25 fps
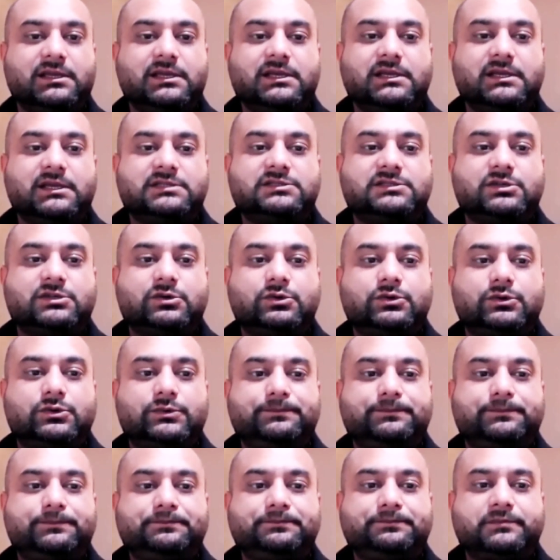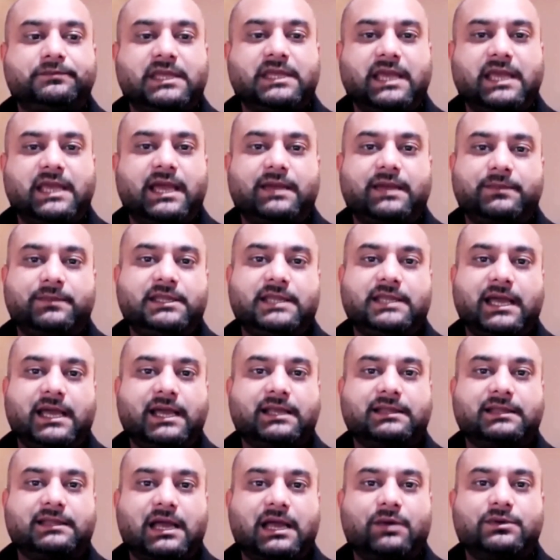So yeah,
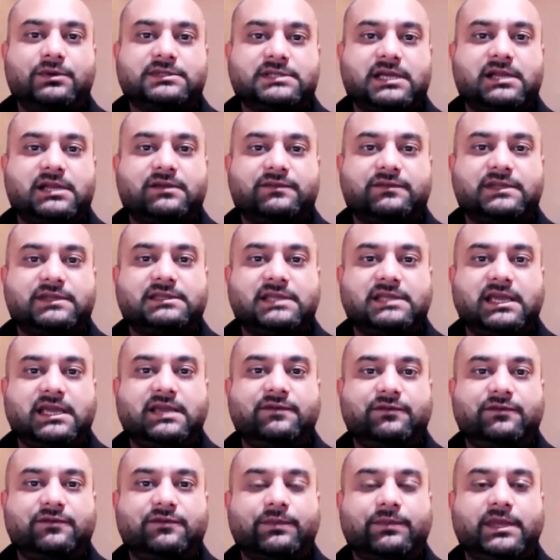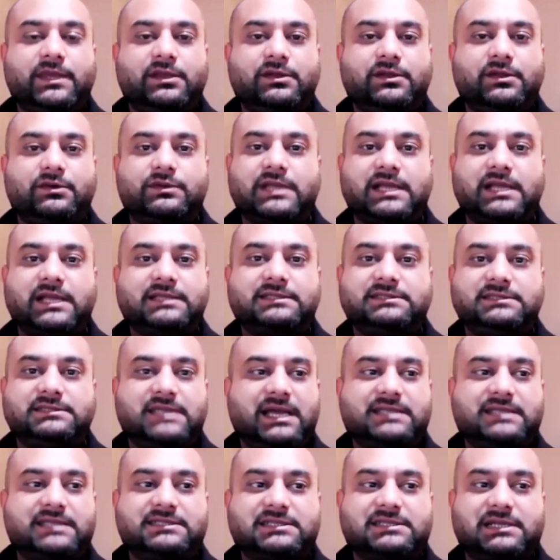that was kind of the thing for me,
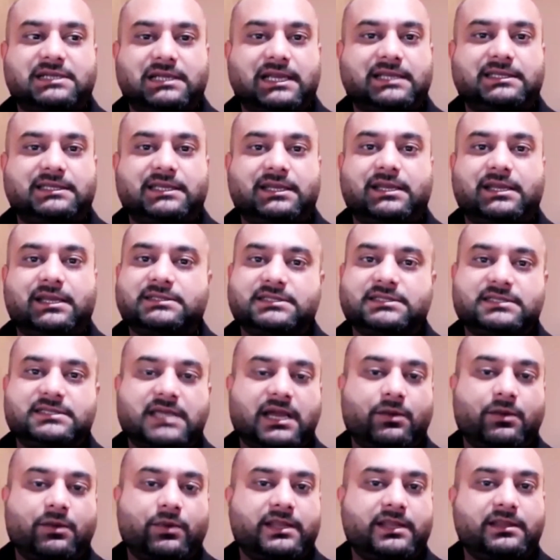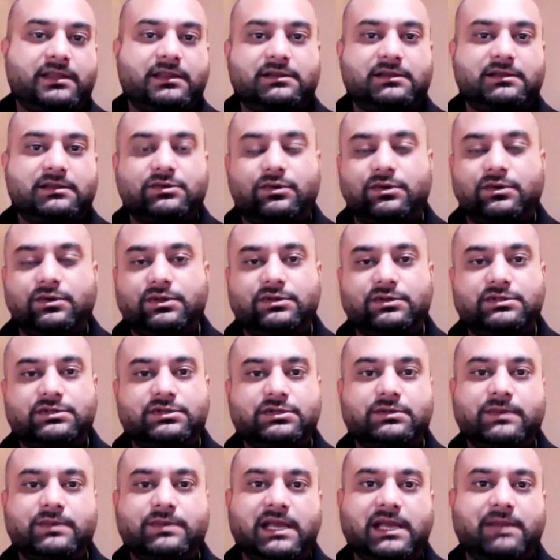that just clicked in, and I went on
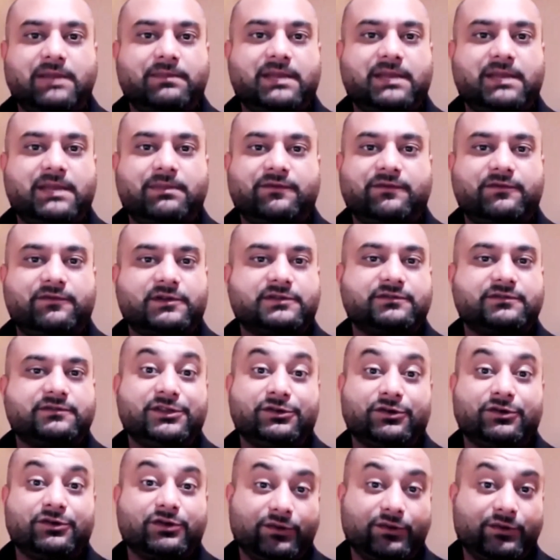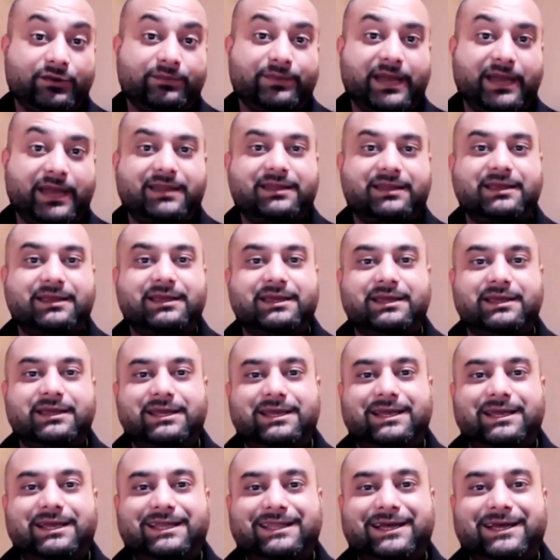YouTube and I made my first video on Notepad.
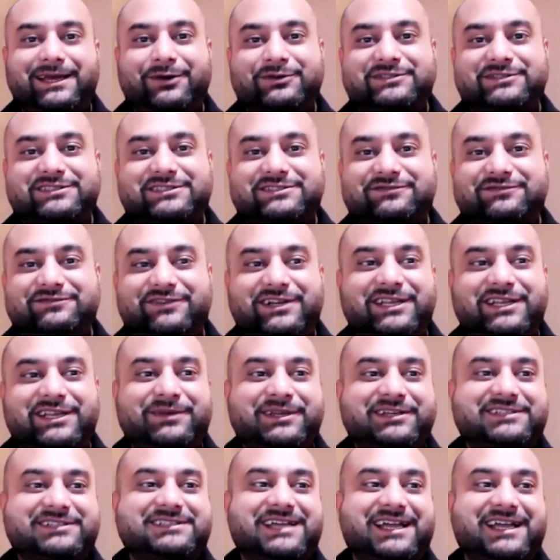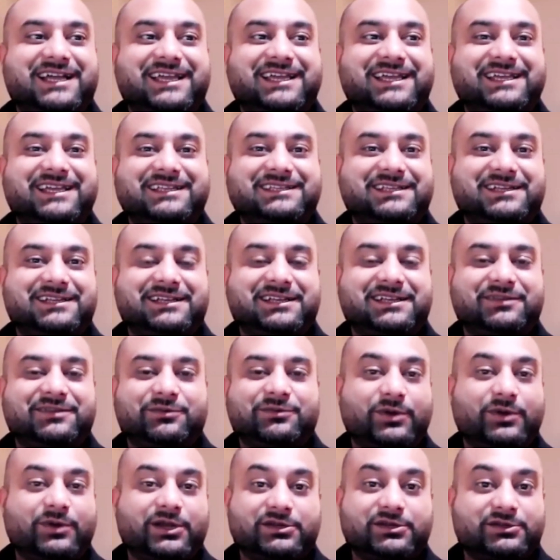And that was just funny because I didn't
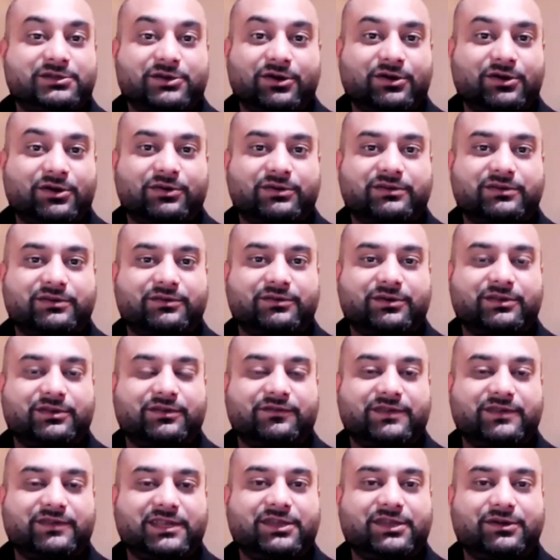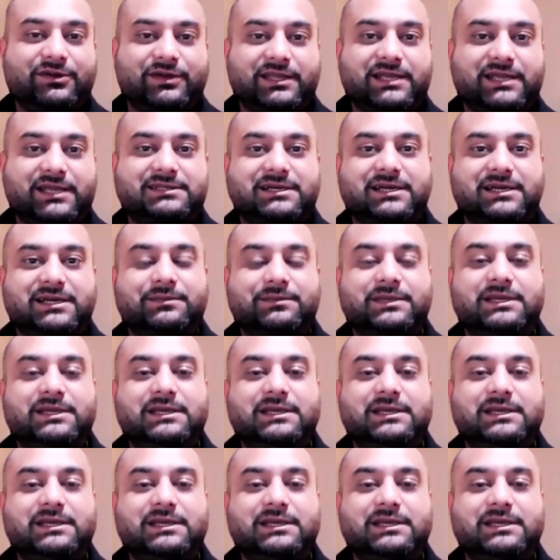even want to talk on the video at that time.